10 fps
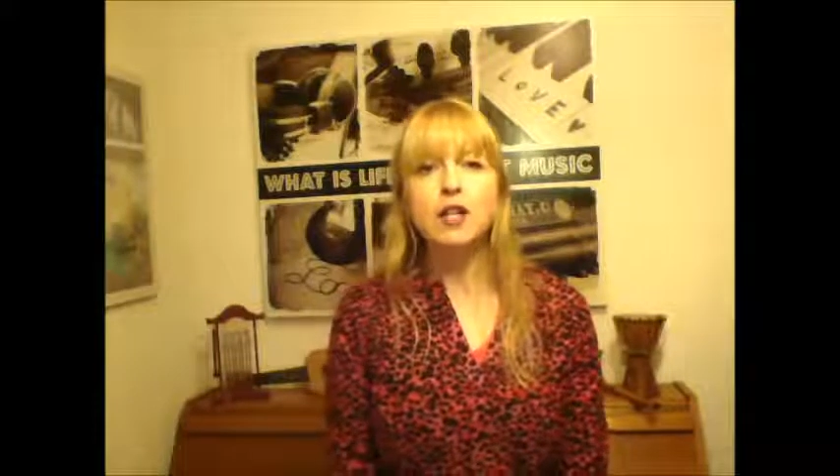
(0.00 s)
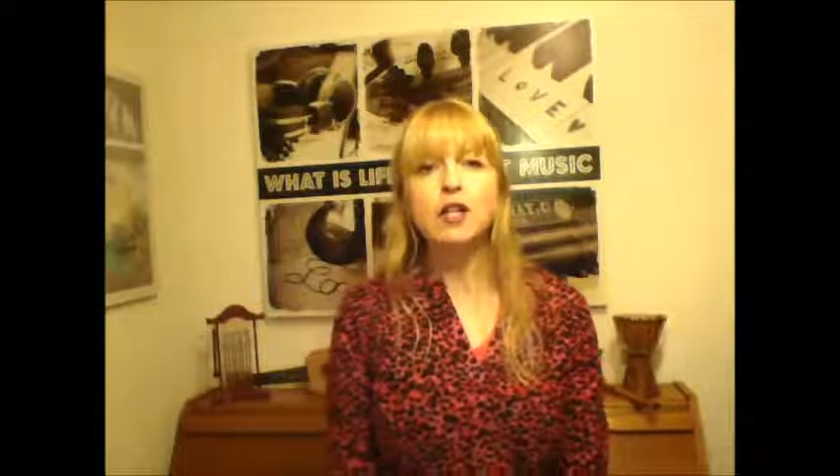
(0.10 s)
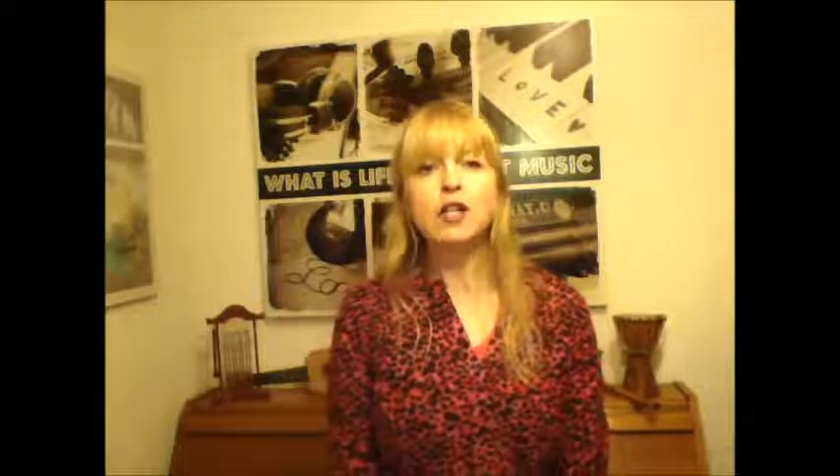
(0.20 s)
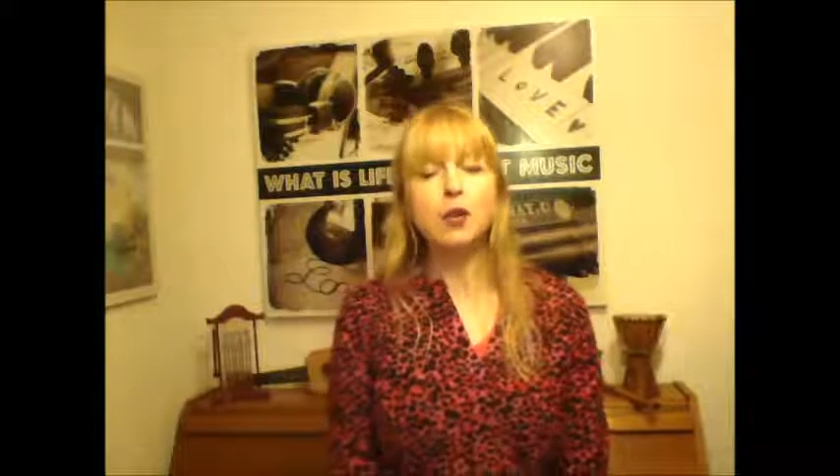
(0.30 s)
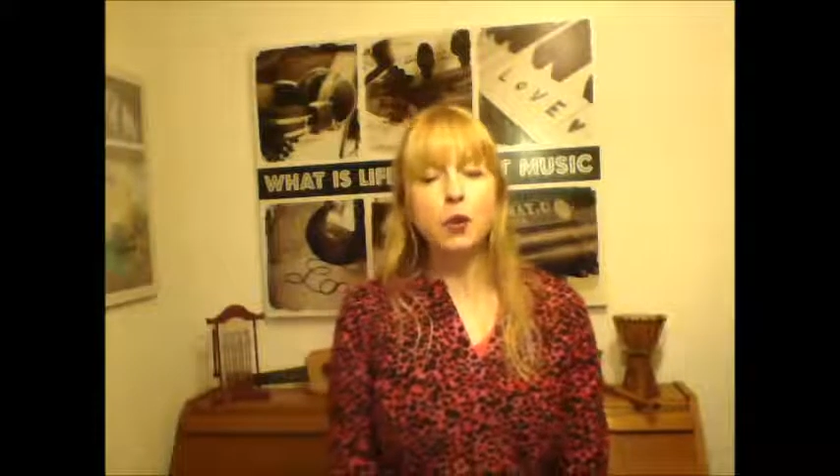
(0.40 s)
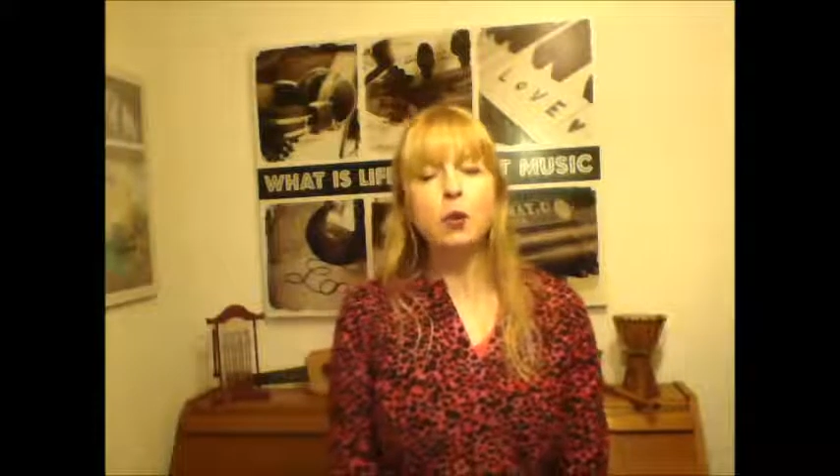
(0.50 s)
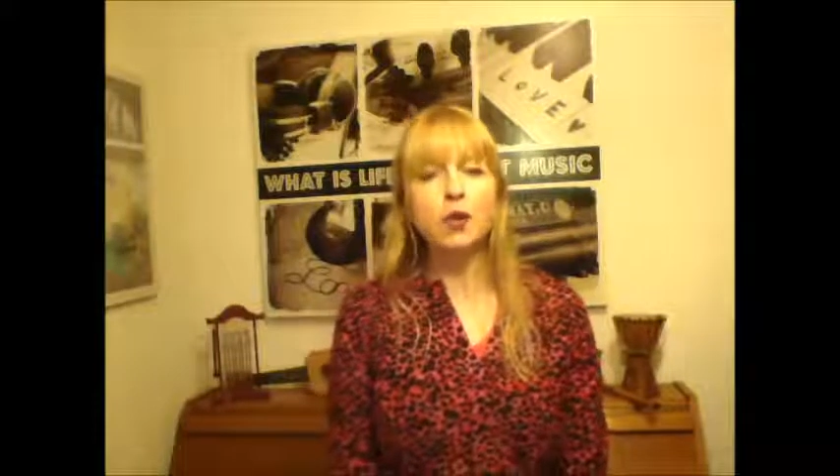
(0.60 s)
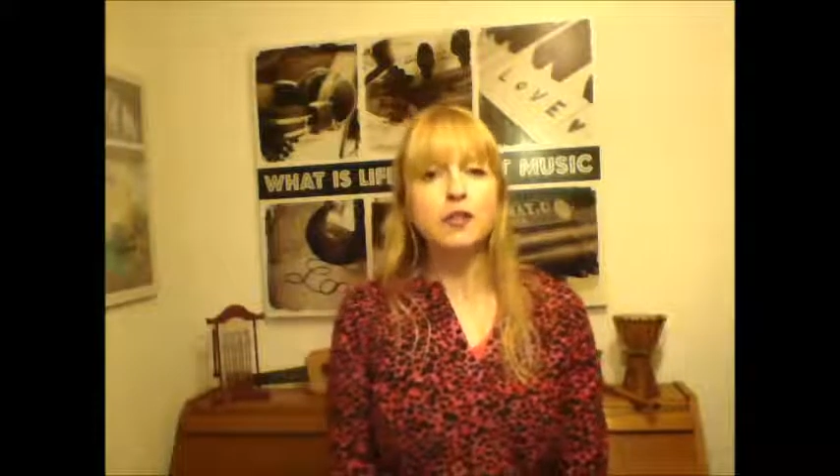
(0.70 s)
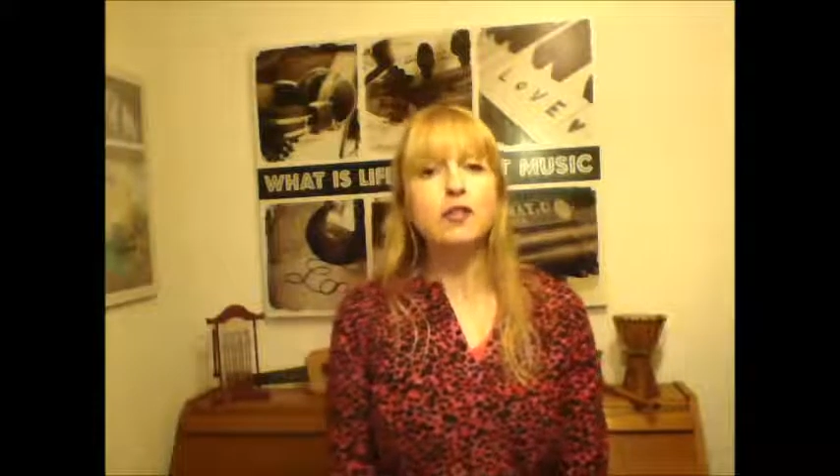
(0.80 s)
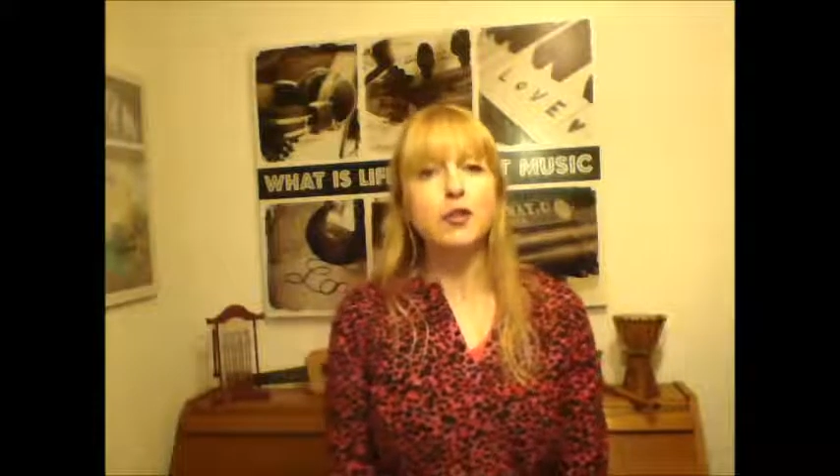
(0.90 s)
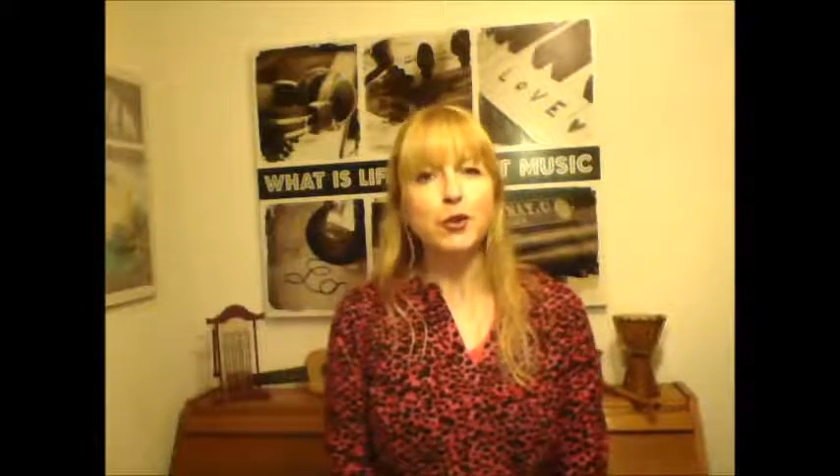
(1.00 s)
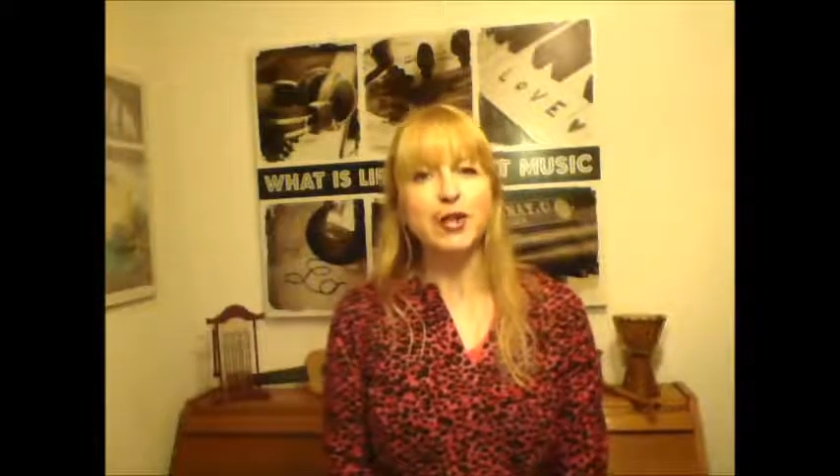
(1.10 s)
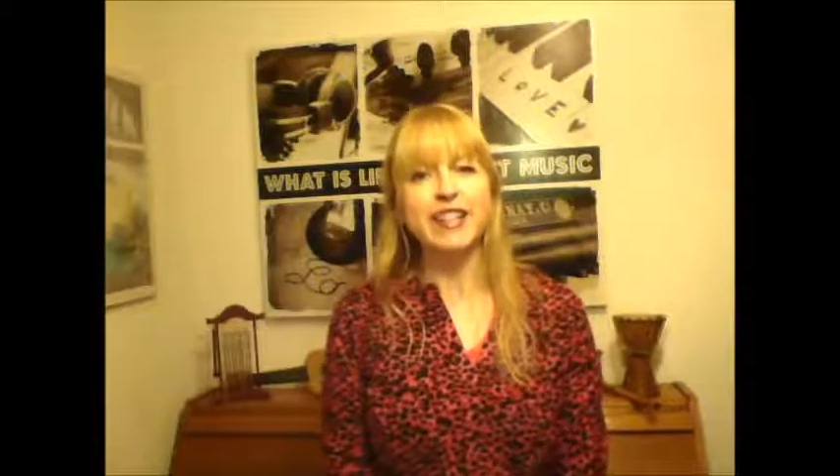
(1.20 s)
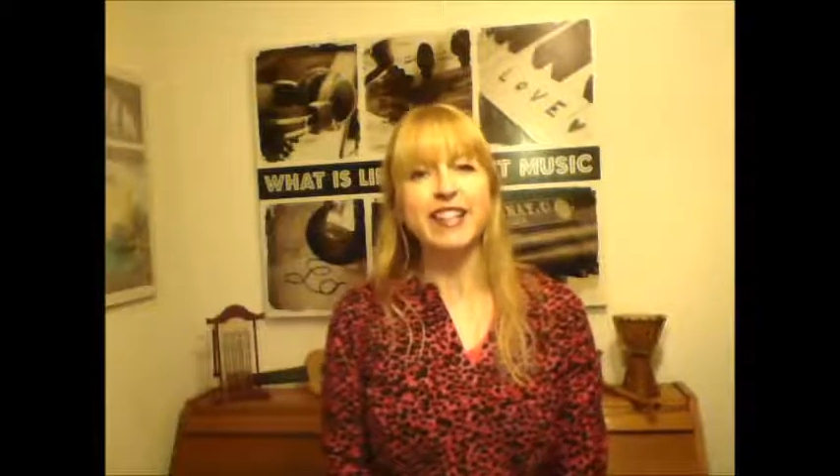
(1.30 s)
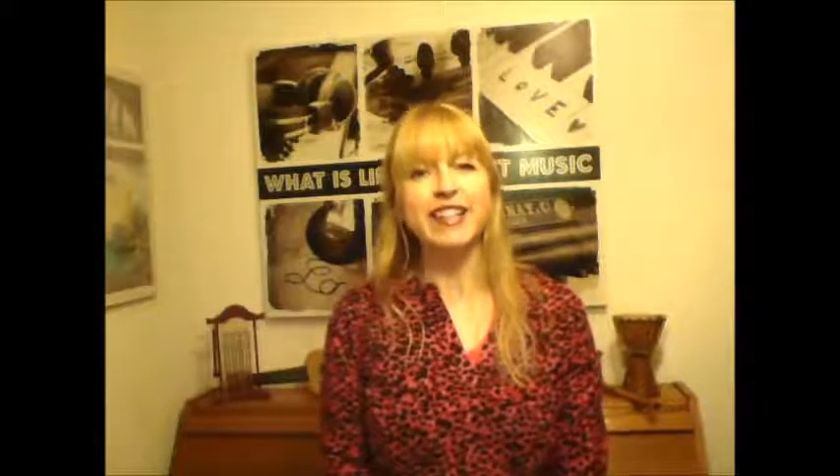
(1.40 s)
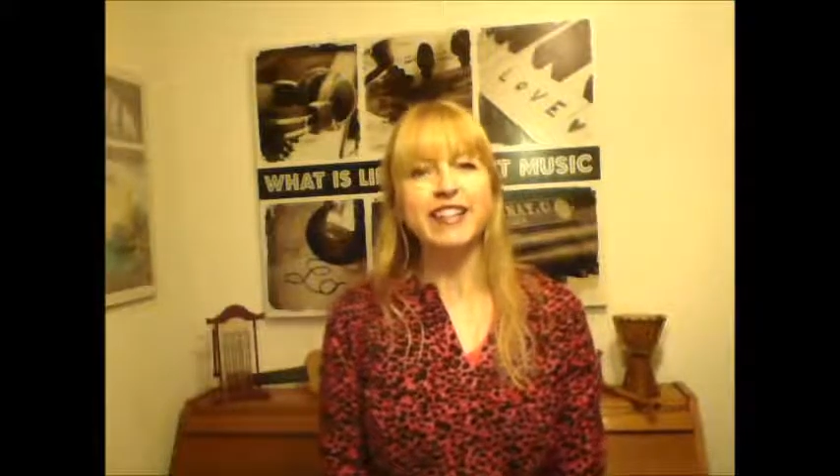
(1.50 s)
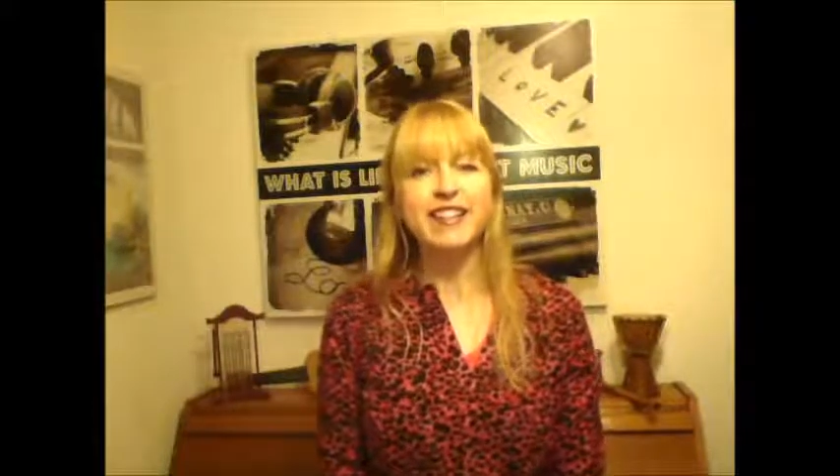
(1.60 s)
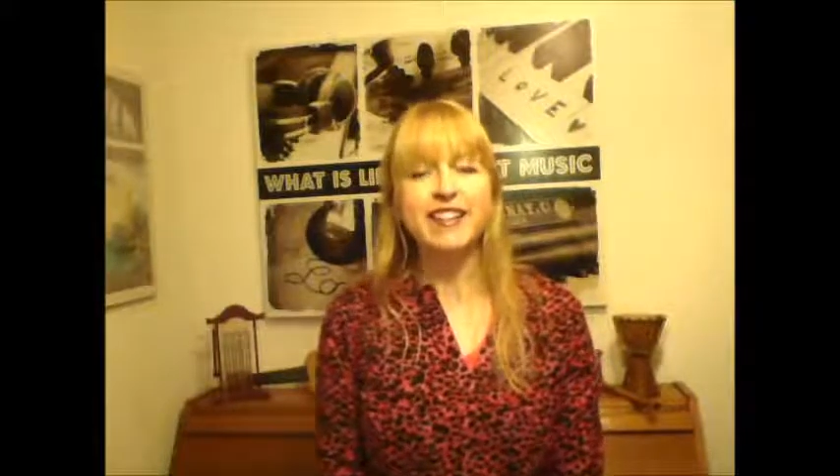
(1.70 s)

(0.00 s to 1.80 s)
you'll want to join in.